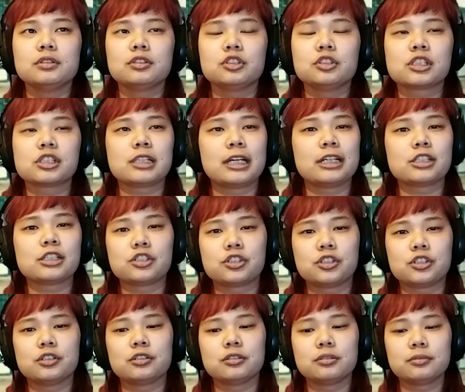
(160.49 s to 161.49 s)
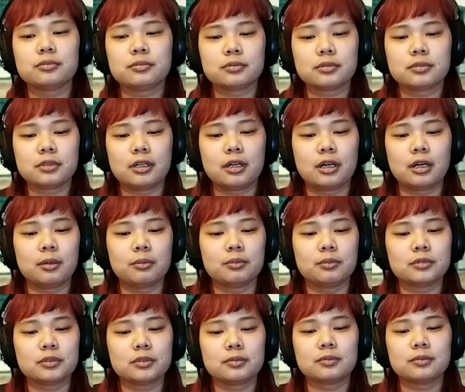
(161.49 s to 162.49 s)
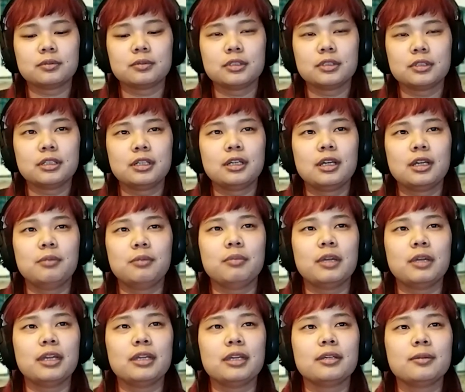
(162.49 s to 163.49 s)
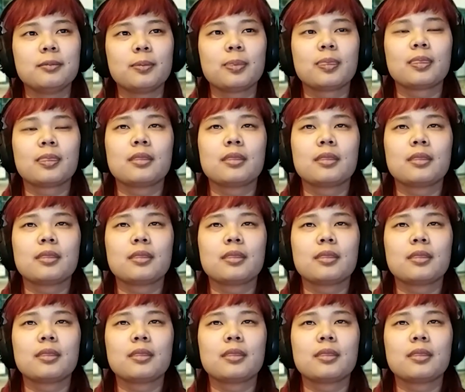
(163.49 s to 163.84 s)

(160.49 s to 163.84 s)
just last year, in May,